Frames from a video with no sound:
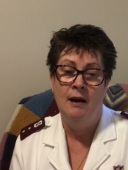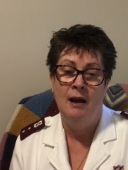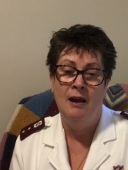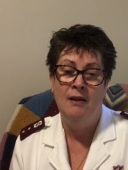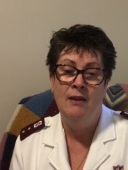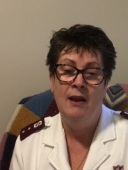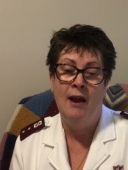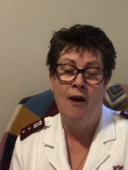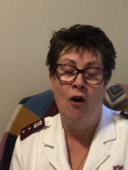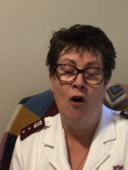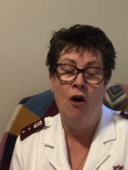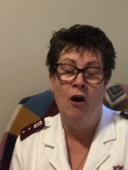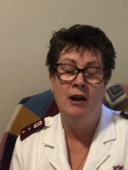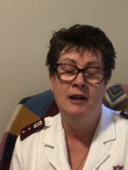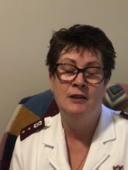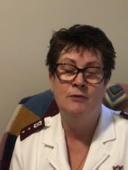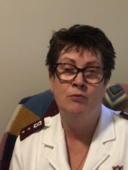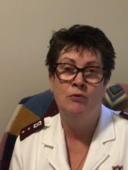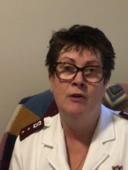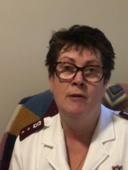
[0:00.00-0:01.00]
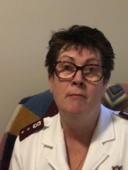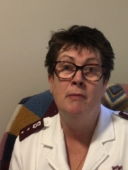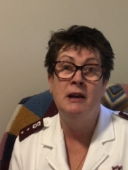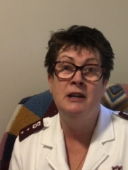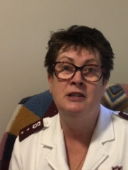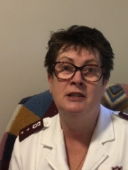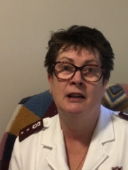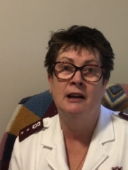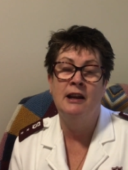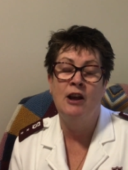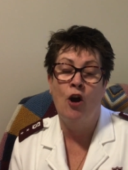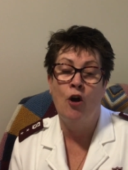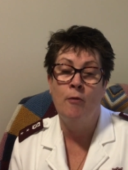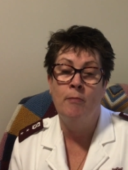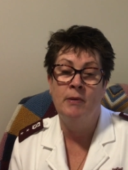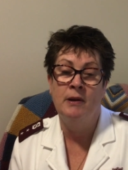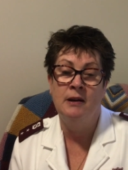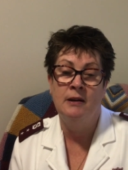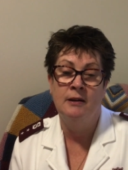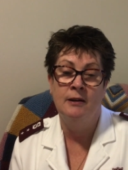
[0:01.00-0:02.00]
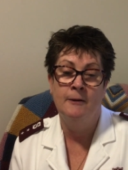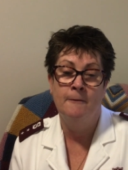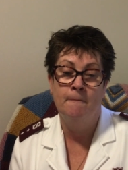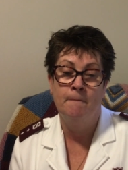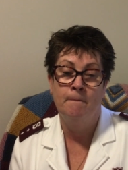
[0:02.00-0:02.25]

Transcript: And their eyes were immediately opened.